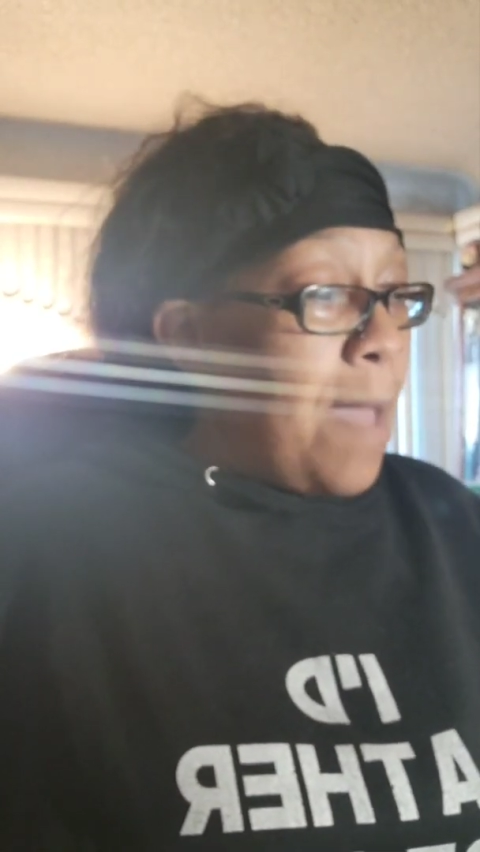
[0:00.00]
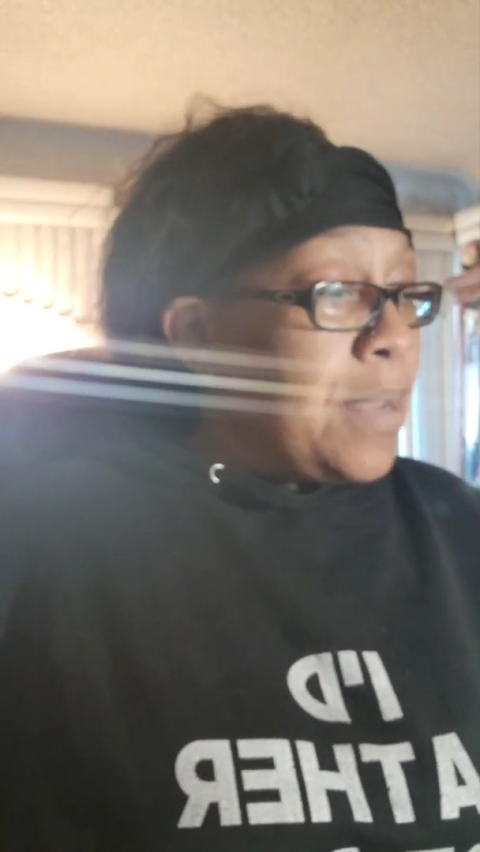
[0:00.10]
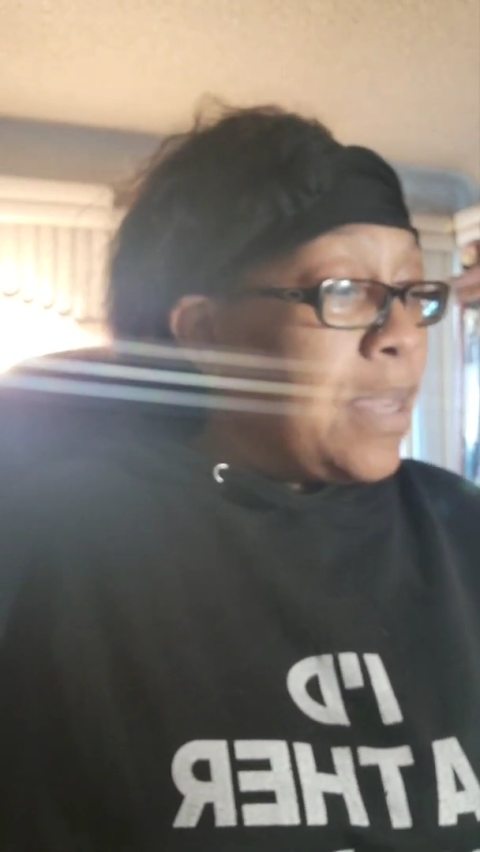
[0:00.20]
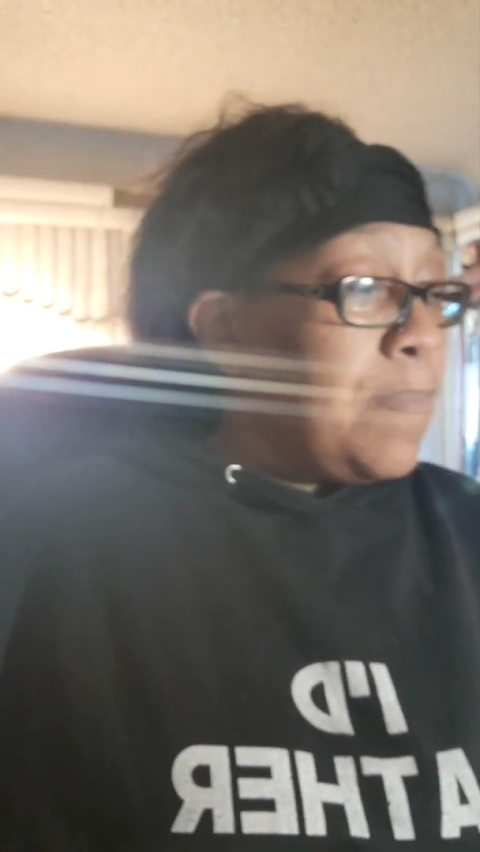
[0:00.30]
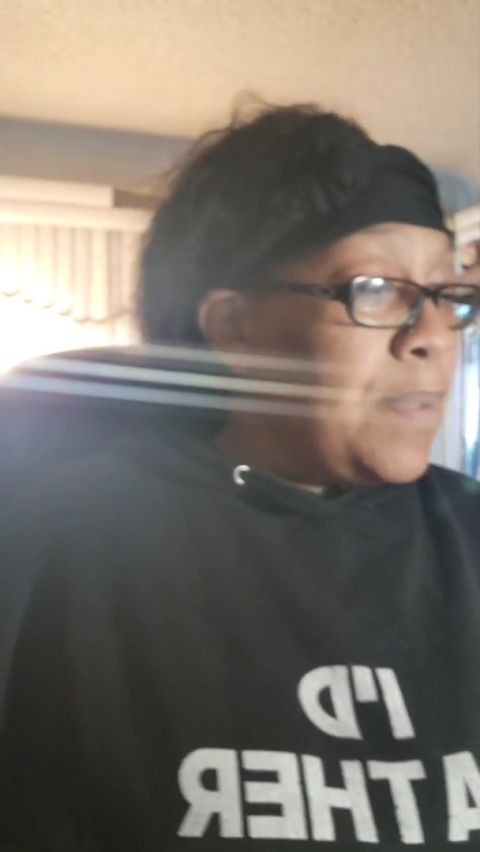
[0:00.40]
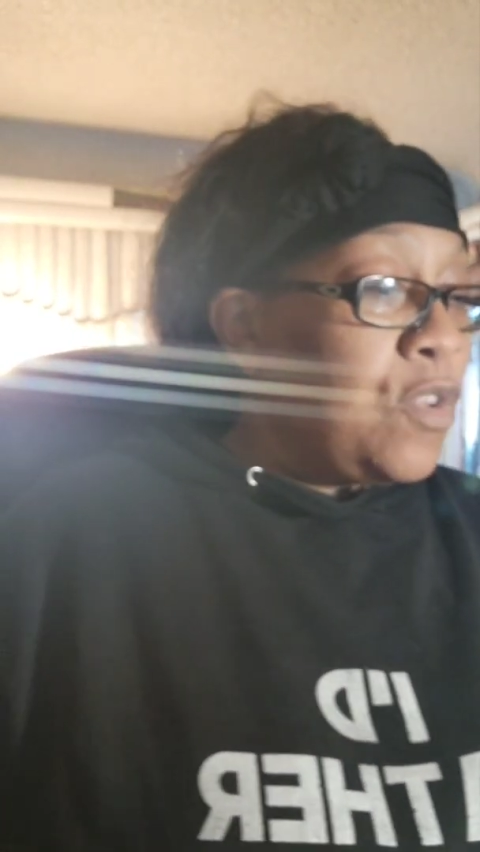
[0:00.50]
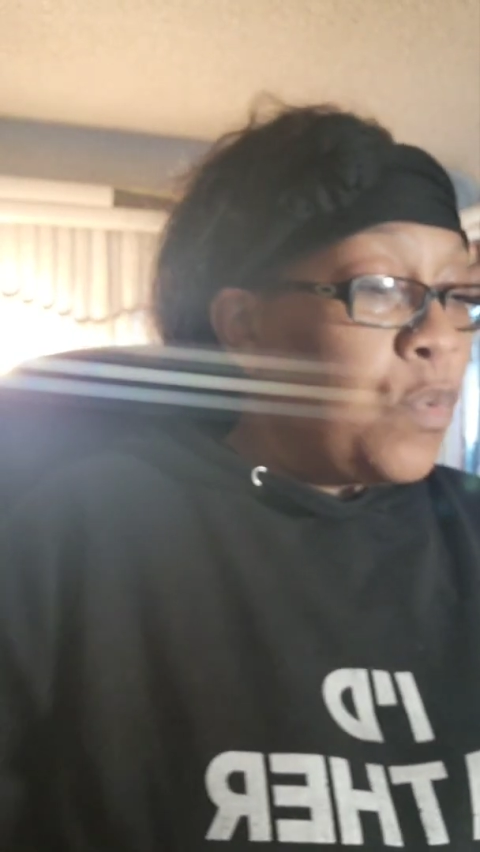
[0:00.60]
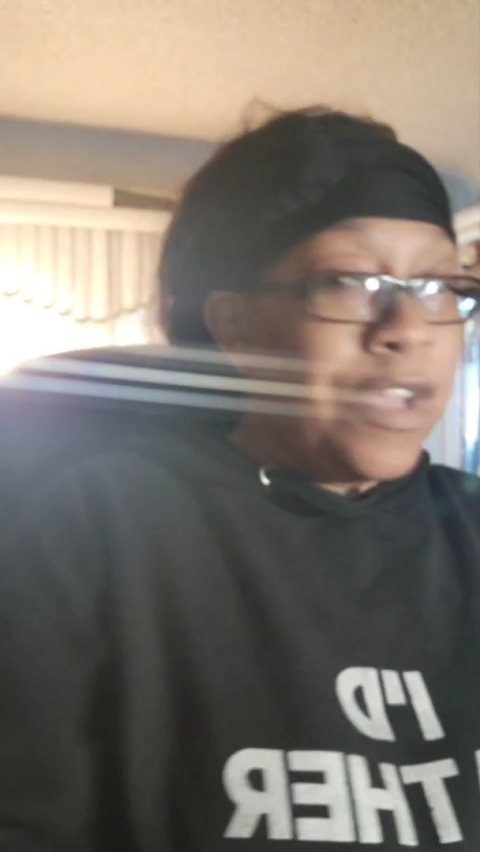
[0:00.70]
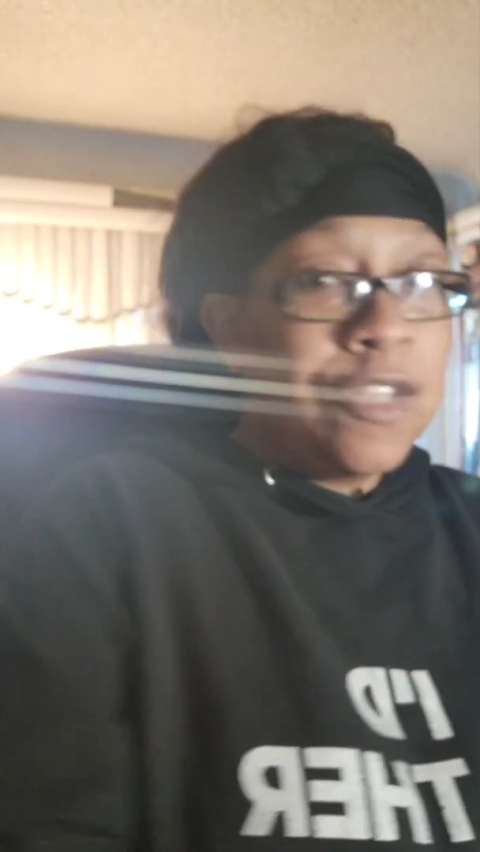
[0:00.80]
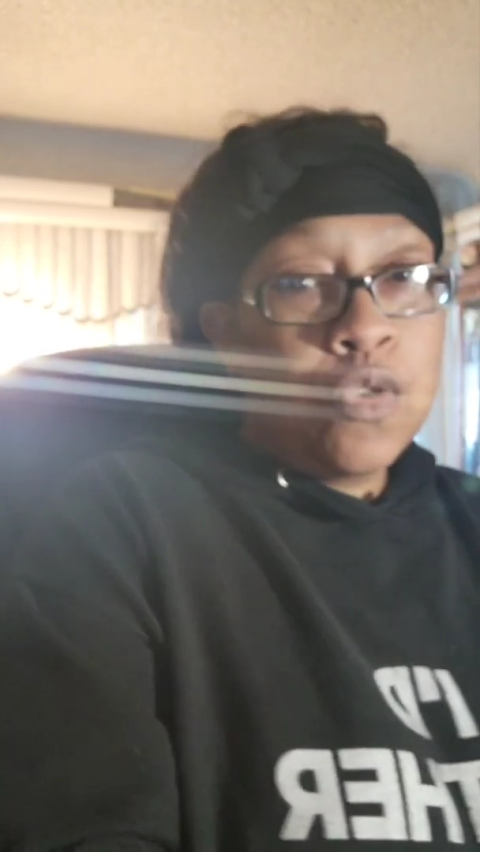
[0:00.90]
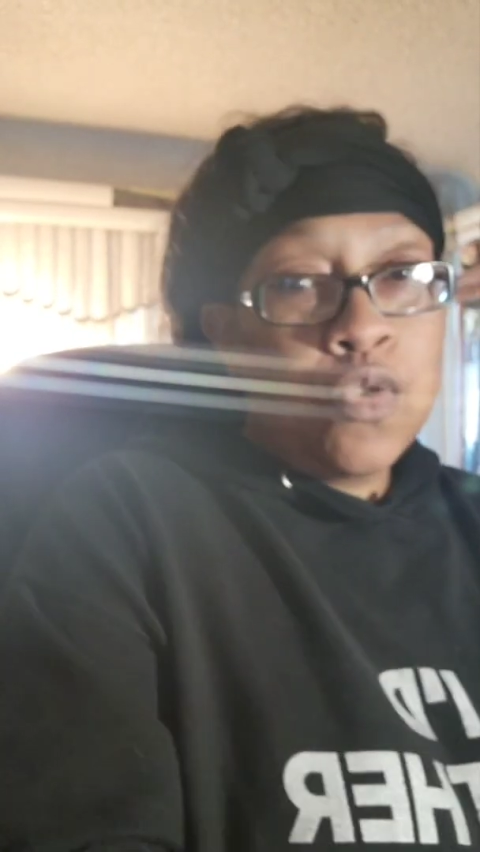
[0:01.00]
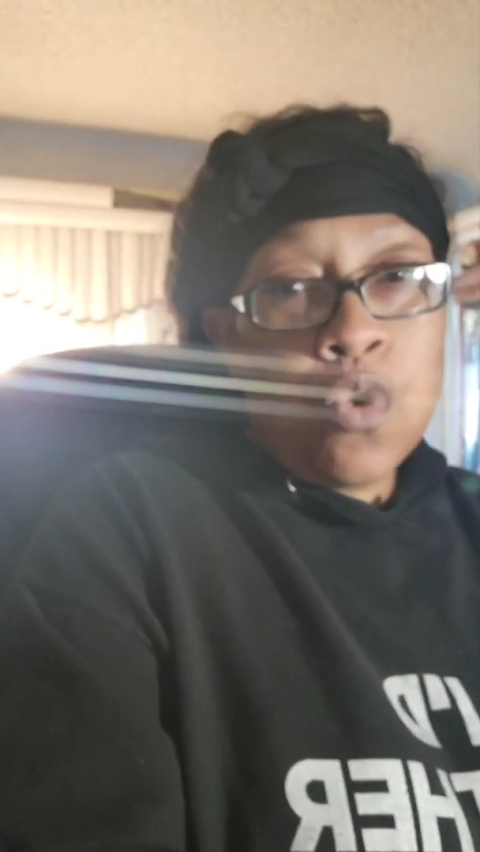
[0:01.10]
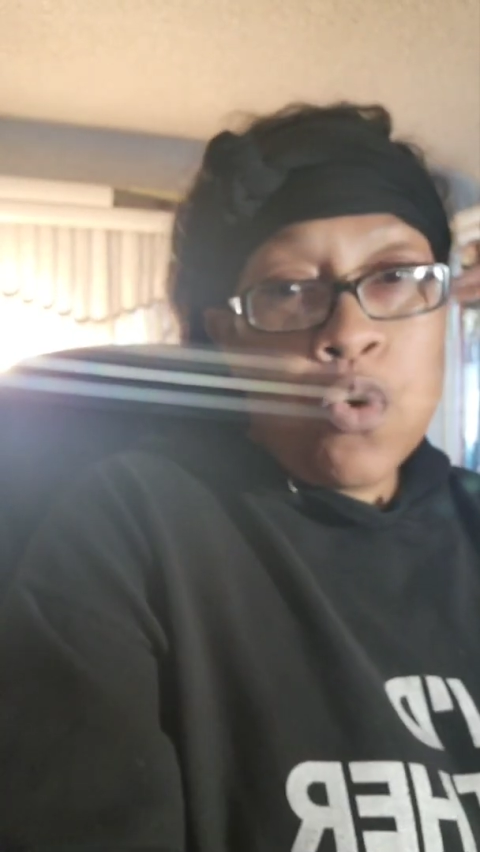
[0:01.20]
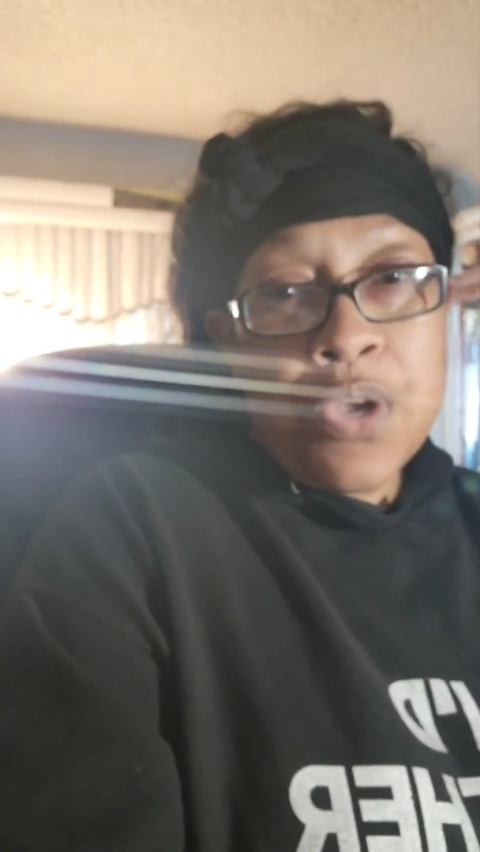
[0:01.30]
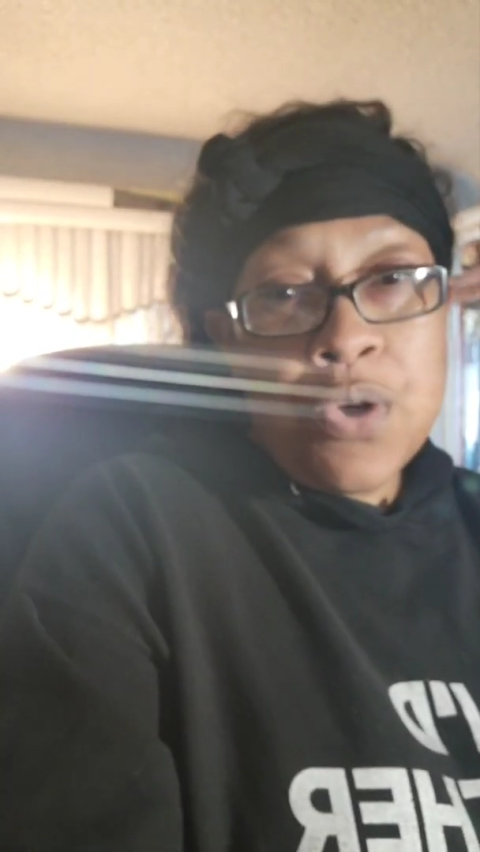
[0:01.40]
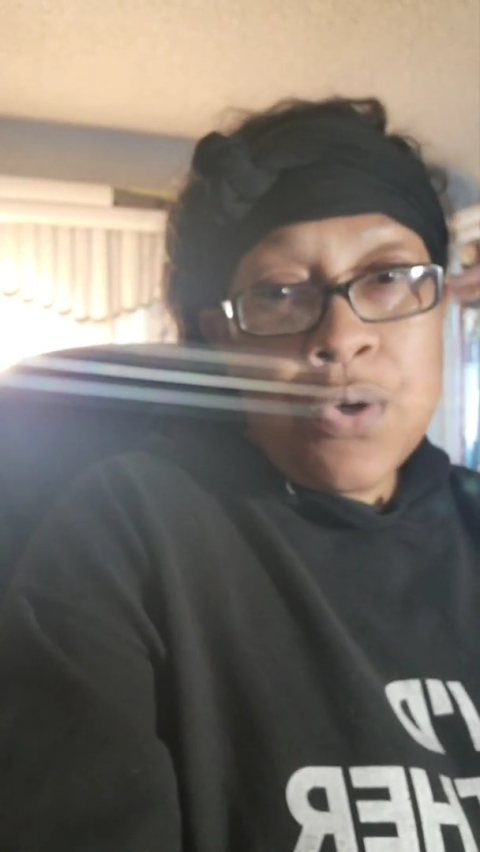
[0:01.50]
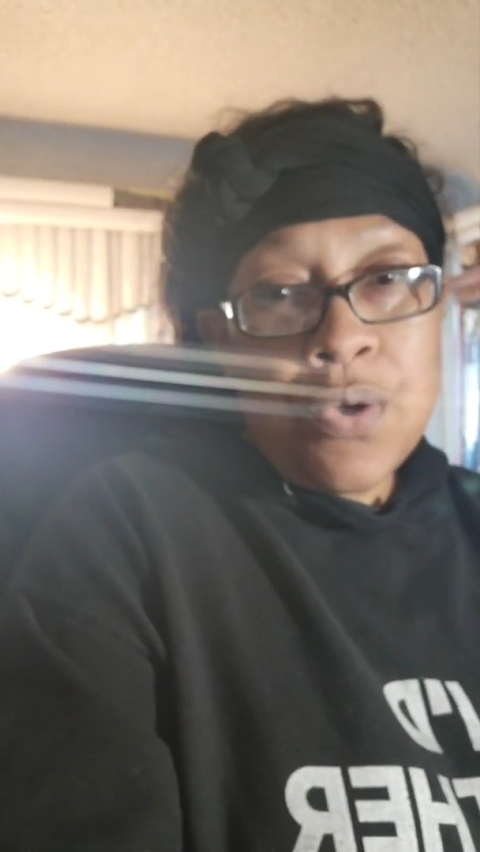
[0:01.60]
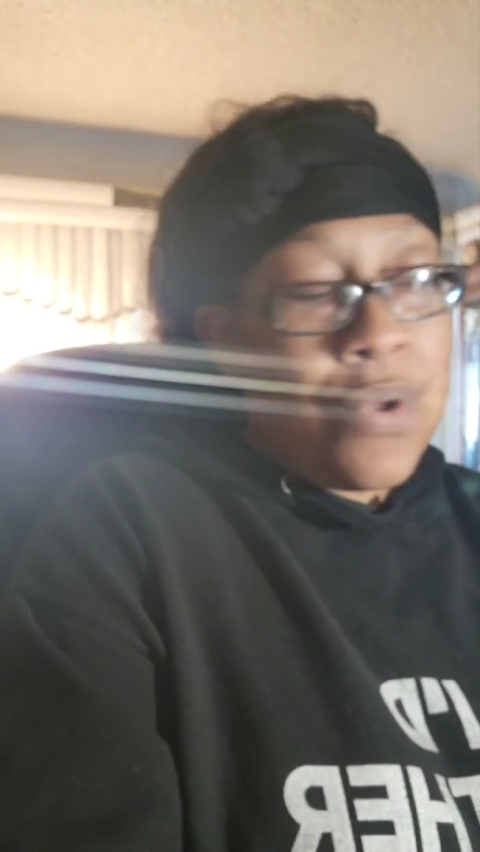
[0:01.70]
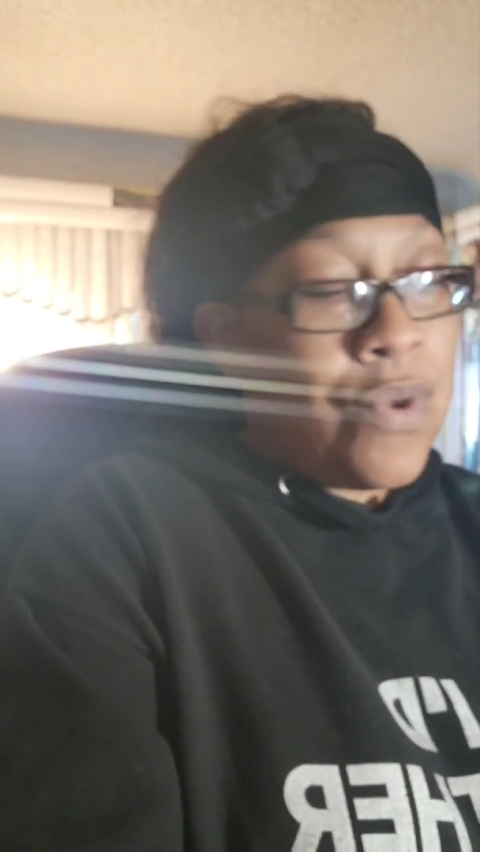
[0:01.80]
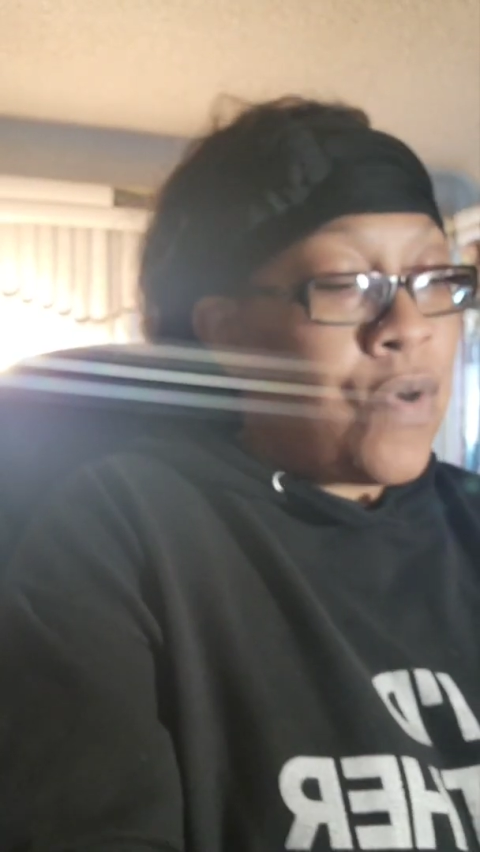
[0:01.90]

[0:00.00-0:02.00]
I'm going to be doing a tutorial